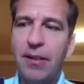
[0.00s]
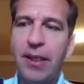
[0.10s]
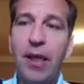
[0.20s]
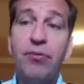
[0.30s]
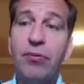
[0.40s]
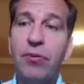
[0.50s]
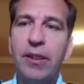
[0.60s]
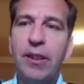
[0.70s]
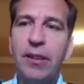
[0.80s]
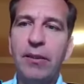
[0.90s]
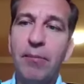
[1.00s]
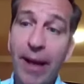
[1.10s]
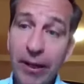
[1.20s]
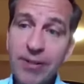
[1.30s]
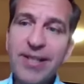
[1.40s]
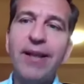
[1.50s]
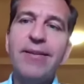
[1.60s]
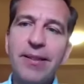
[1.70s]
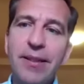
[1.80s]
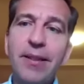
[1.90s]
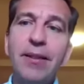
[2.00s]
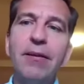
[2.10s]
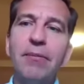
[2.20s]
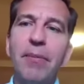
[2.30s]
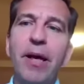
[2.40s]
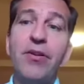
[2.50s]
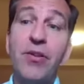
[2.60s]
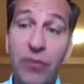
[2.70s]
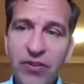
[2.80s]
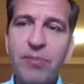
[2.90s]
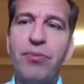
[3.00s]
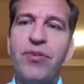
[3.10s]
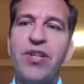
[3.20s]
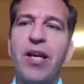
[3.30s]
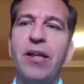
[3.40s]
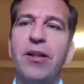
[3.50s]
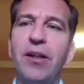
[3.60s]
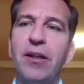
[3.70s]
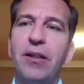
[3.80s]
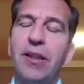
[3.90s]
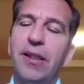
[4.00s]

in April and minus 80 and minus 50 percent in uh,